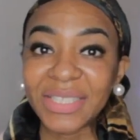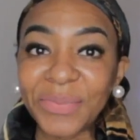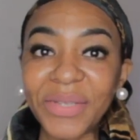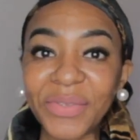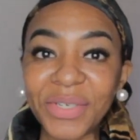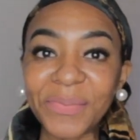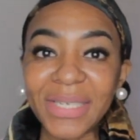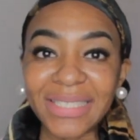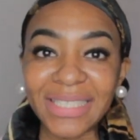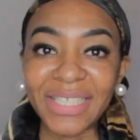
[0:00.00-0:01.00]
is me 30
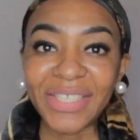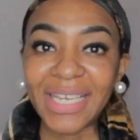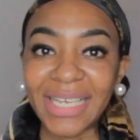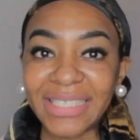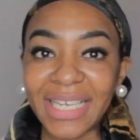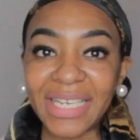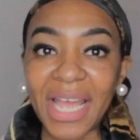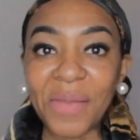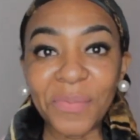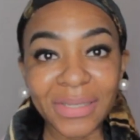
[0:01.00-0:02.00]
minutes later, guys, and
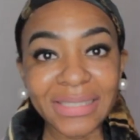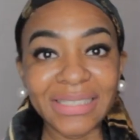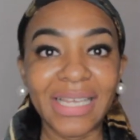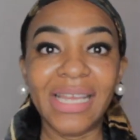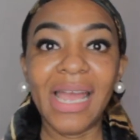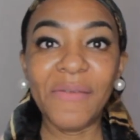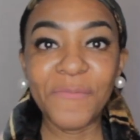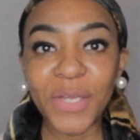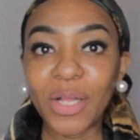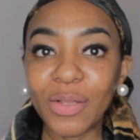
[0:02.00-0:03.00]
I must say I
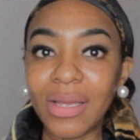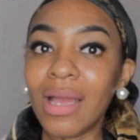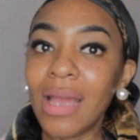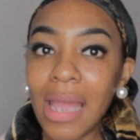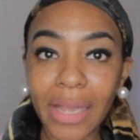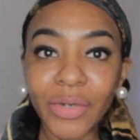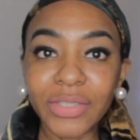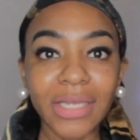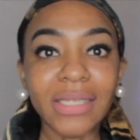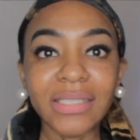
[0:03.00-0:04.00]
feel
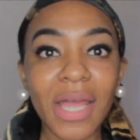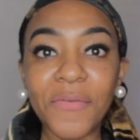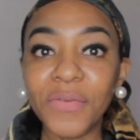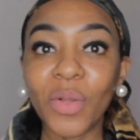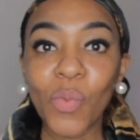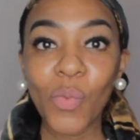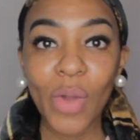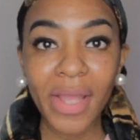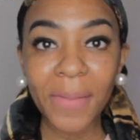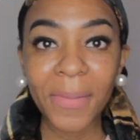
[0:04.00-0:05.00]
energized. I feel
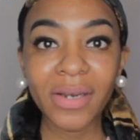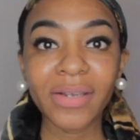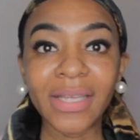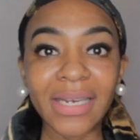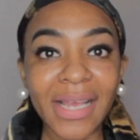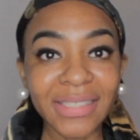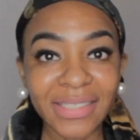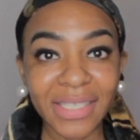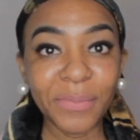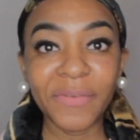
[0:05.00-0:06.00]
way better than I
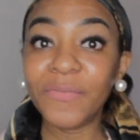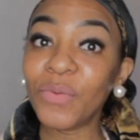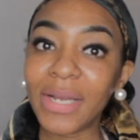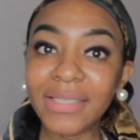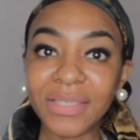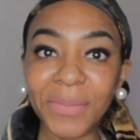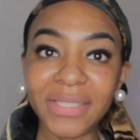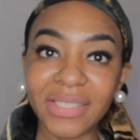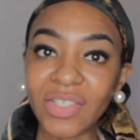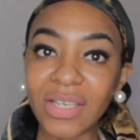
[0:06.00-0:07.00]
did before I did my
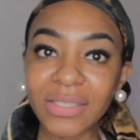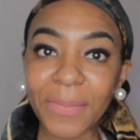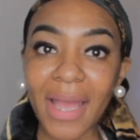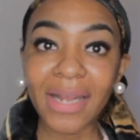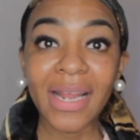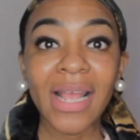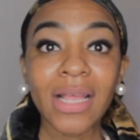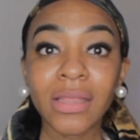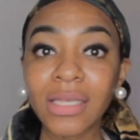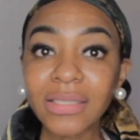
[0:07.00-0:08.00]
detox bath.
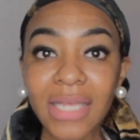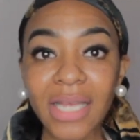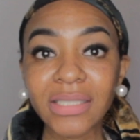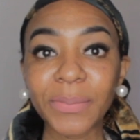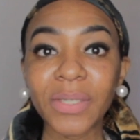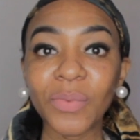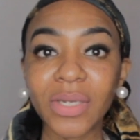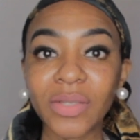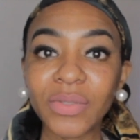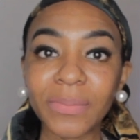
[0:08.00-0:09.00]
This has been one
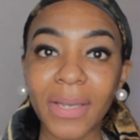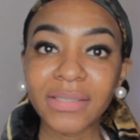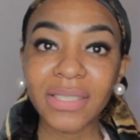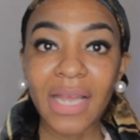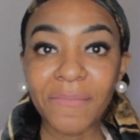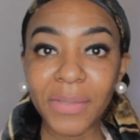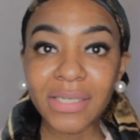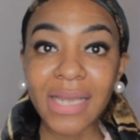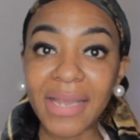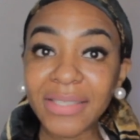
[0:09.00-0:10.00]
of those baths that I've been
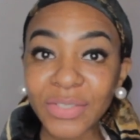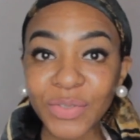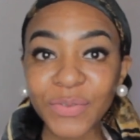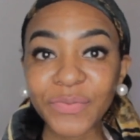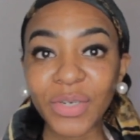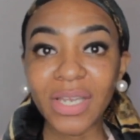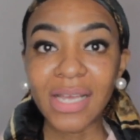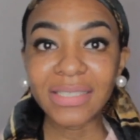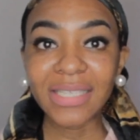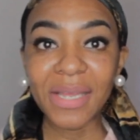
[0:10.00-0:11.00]
dying to do for a
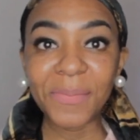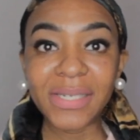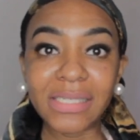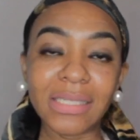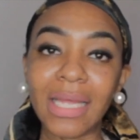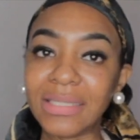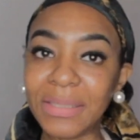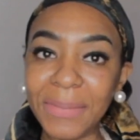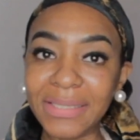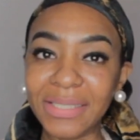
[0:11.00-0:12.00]
long time, because the last
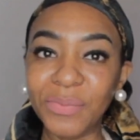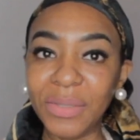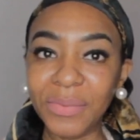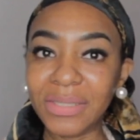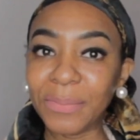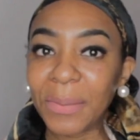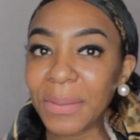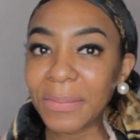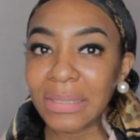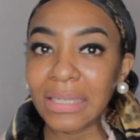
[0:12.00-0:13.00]
time I did one was
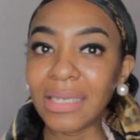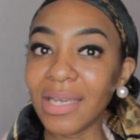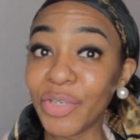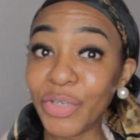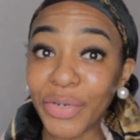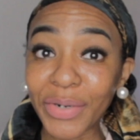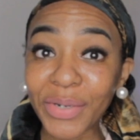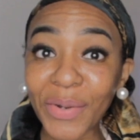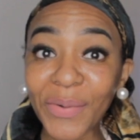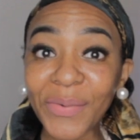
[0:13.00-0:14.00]
probably a year
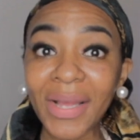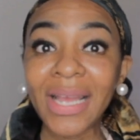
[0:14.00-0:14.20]
ago.